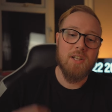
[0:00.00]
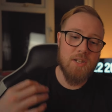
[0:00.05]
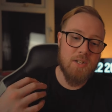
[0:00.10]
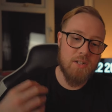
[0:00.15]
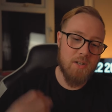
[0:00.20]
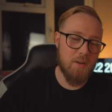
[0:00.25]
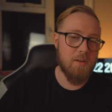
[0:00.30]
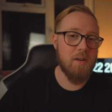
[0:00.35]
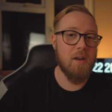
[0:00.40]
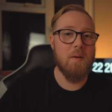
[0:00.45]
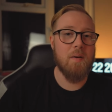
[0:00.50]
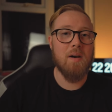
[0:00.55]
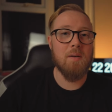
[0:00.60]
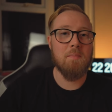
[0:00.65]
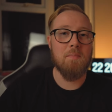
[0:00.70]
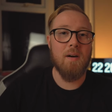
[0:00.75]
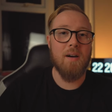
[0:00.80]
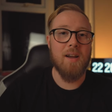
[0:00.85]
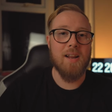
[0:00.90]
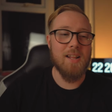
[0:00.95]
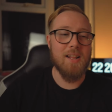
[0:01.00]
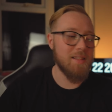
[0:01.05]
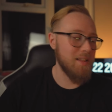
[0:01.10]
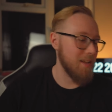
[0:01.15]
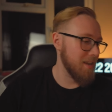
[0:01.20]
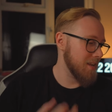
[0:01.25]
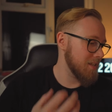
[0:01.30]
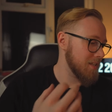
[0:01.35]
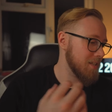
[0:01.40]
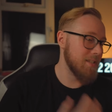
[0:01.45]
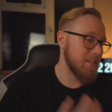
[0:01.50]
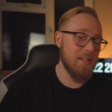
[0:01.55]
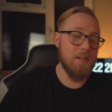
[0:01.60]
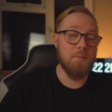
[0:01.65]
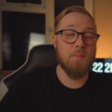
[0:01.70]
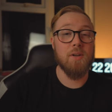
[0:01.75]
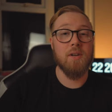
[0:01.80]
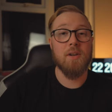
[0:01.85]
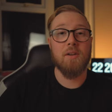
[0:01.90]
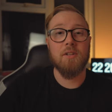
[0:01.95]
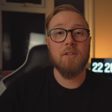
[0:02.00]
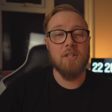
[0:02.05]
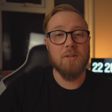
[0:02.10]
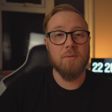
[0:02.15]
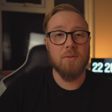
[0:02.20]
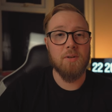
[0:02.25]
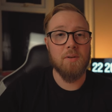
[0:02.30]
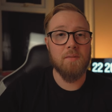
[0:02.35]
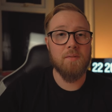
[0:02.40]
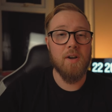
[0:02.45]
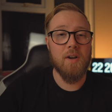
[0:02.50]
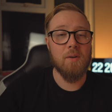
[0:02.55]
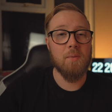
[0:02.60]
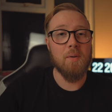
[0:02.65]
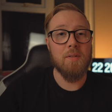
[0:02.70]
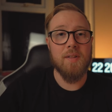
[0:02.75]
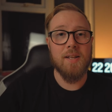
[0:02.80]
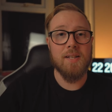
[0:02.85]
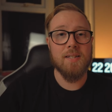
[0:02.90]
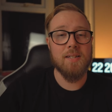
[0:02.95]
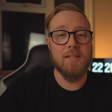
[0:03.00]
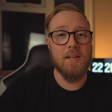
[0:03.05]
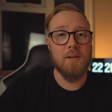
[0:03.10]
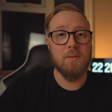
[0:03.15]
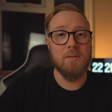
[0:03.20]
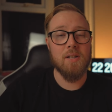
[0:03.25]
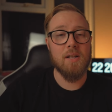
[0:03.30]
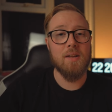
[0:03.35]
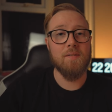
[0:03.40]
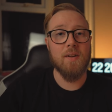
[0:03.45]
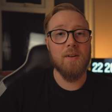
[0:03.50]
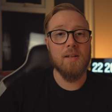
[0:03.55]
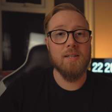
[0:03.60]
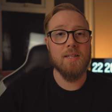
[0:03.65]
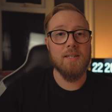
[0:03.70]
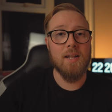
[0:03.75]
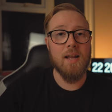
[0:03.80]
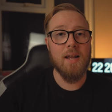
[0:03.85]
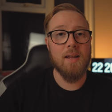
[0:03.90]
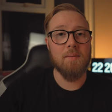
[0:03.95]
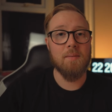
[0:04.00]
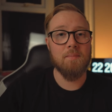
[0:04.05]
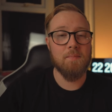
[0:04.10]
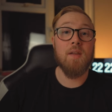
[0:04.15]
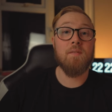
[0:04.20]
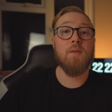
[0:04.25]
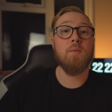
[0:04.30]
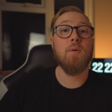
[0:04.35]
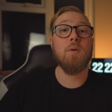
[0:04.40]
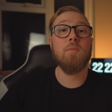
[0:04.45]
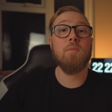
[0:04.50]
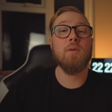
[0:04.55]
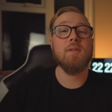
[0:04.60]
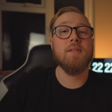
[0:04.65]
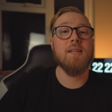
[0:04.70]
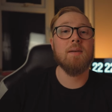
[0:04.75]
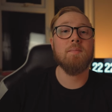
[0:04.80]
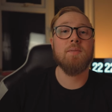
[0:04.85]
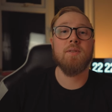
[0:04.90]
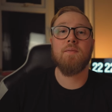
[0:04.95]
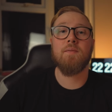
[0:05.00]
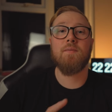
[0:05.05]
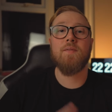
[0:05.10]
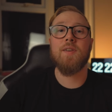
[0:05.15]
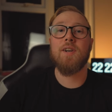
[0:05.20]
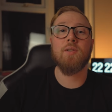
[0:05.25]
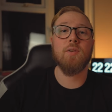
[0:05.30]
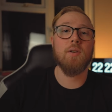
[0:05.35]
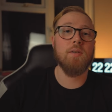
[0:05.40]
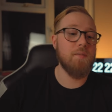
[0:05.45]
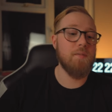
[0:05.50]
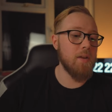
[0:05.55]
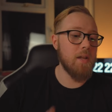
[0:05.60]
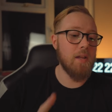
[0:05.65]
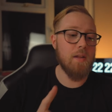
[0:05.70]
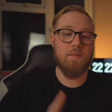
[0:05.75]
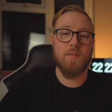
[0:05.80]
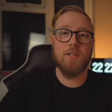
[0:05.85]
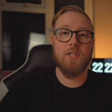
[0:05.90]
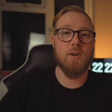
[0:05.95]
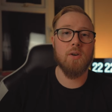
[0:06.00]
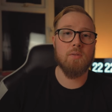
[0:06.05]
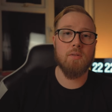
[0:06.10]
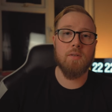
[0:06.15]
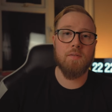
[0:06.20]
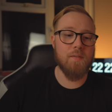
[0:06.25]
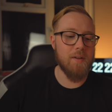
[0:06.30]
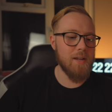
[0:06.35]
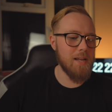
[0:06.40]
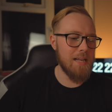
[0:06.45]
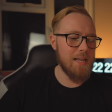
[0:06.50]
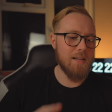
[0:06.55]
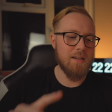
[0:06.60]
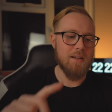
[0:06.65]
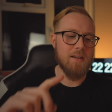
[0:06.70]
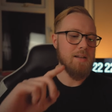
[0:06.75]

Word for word: don't go out and buy anything, and see what you can do on your phone with these skills that you've learned today. If you want more tips on videography, photography,